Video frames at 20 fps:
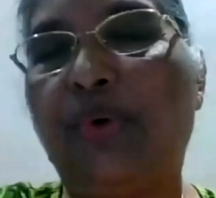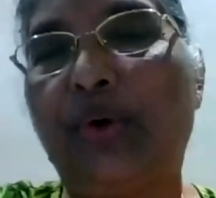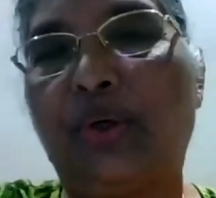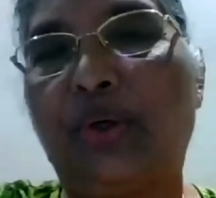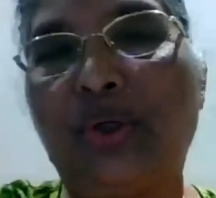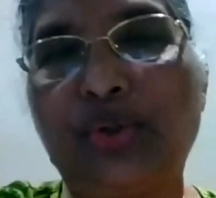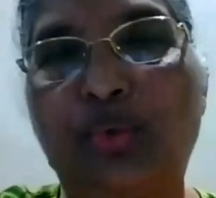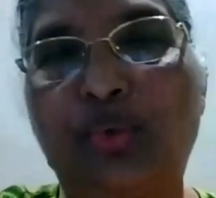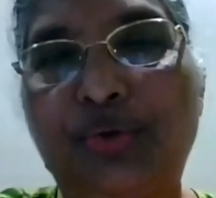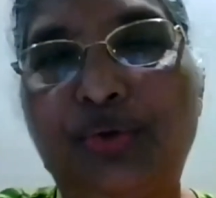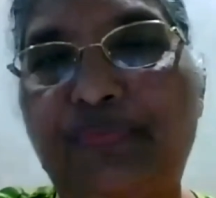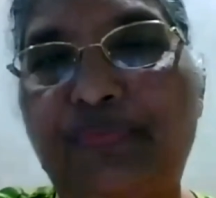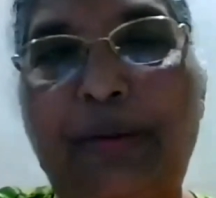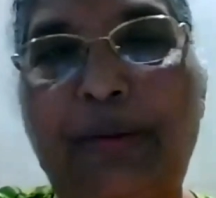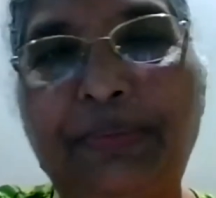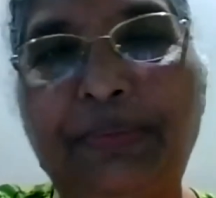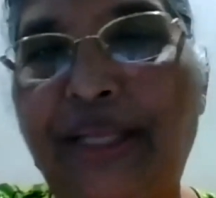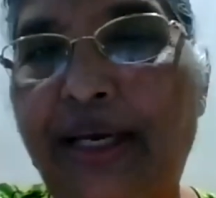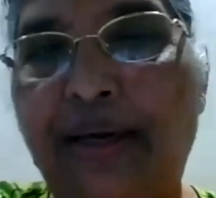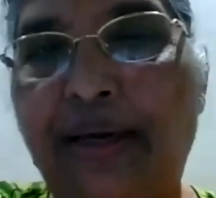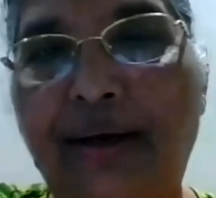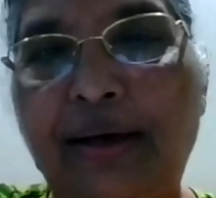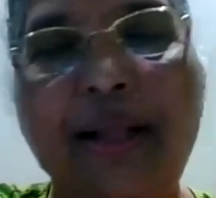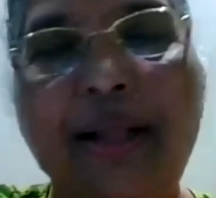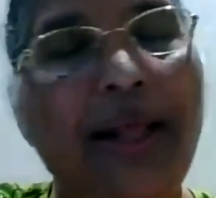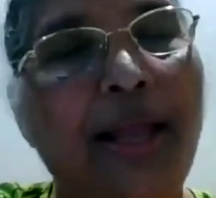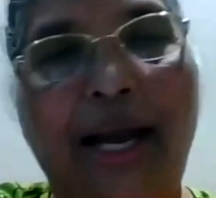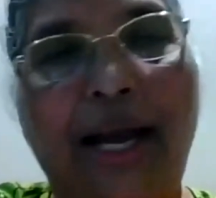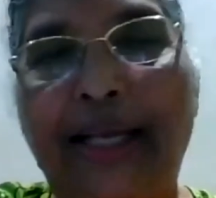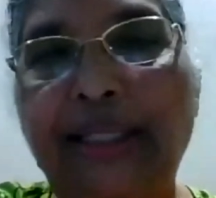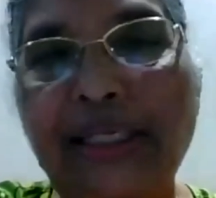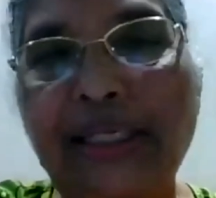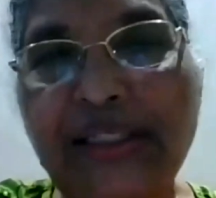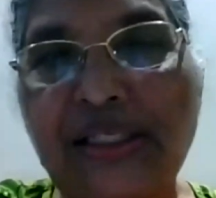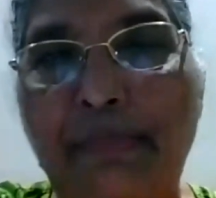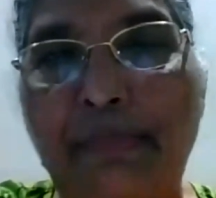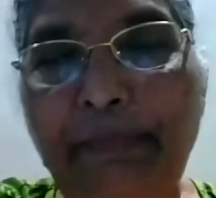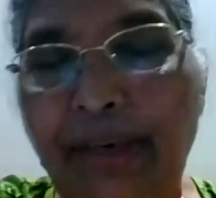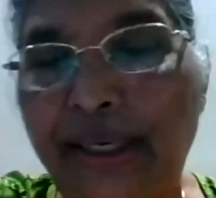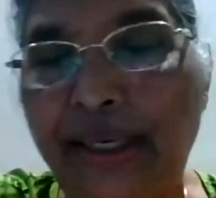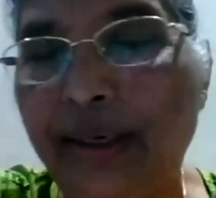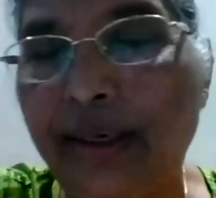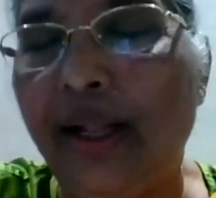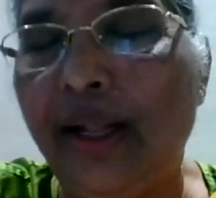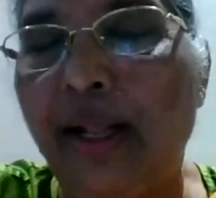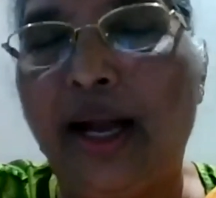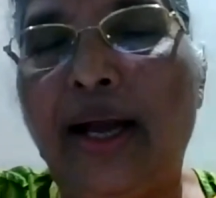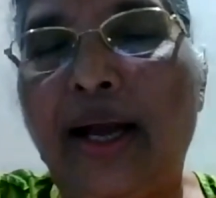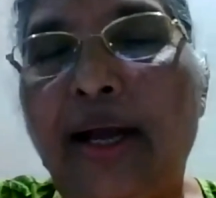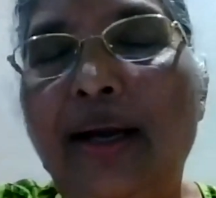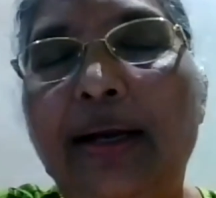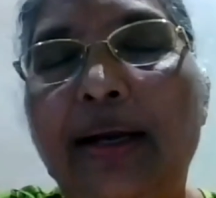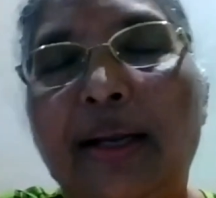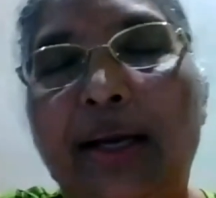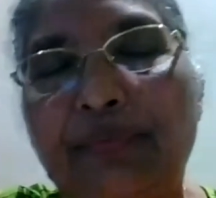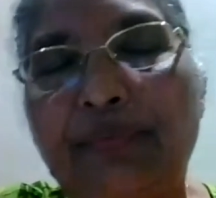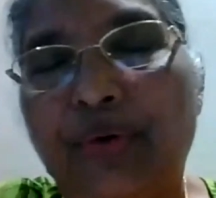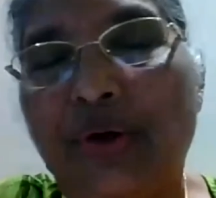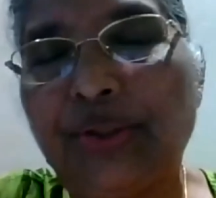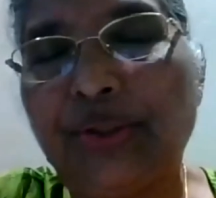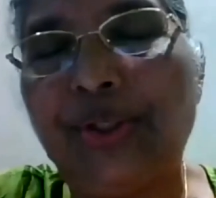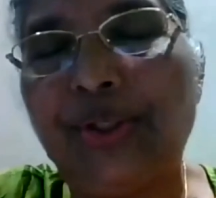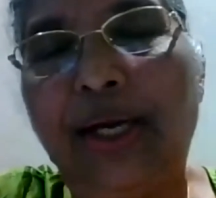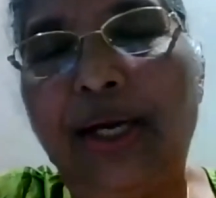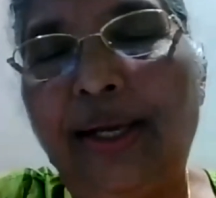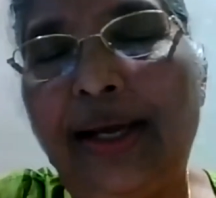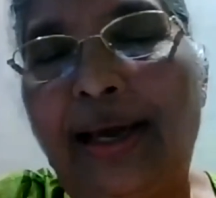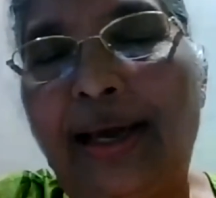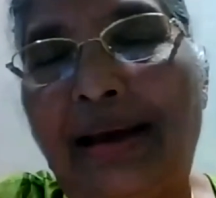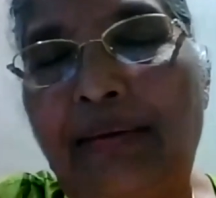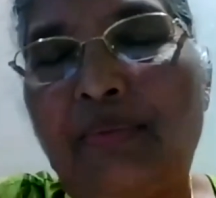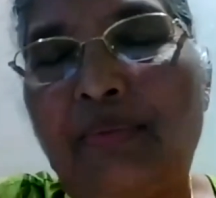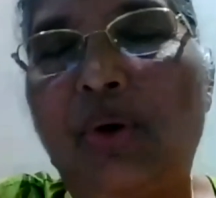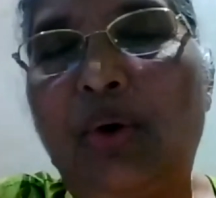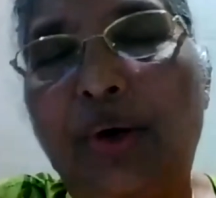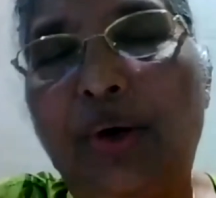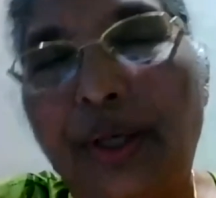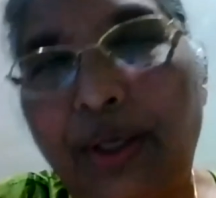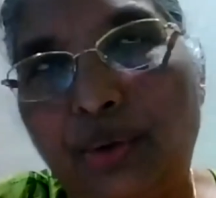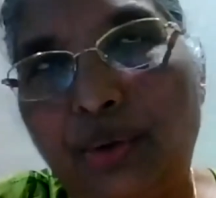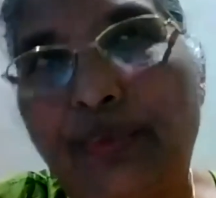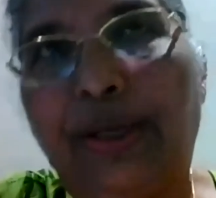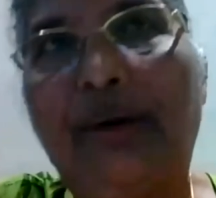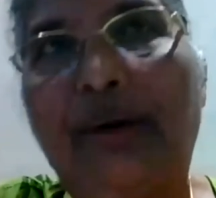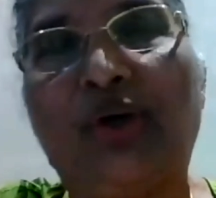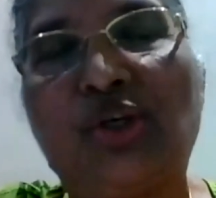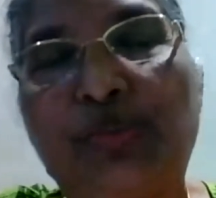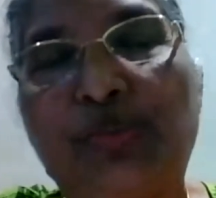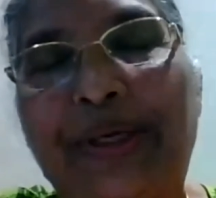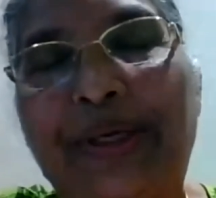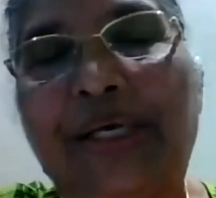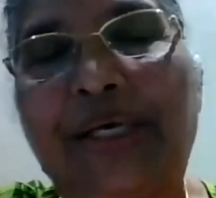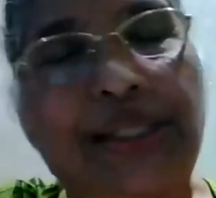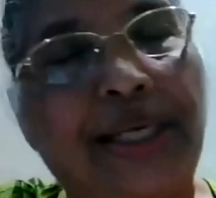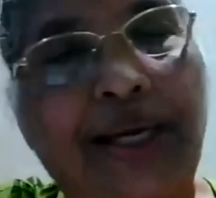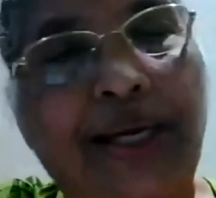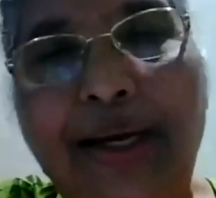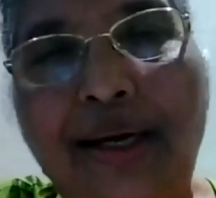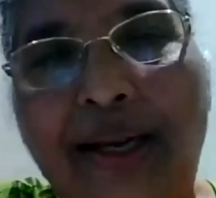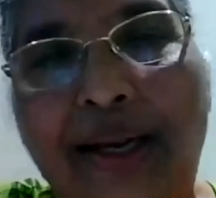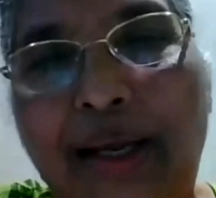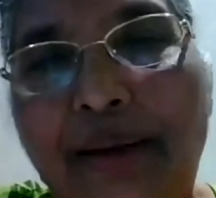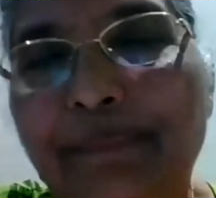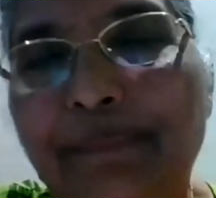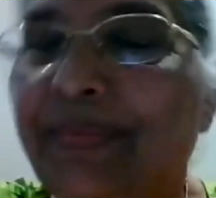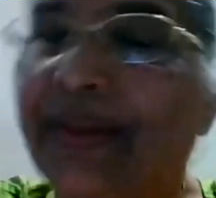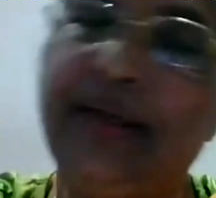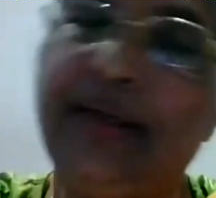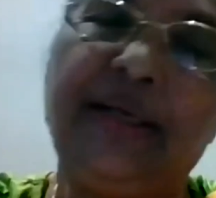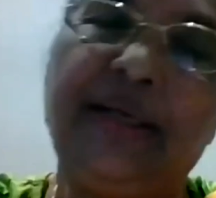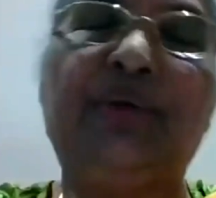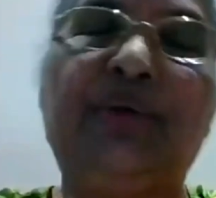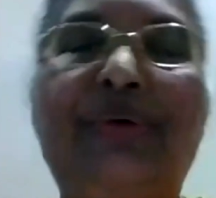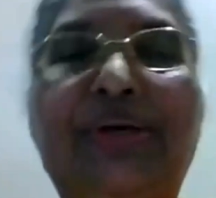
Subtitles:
photo shoots from there, and they submit. And unfortunately, I have gone to a hospital second time. It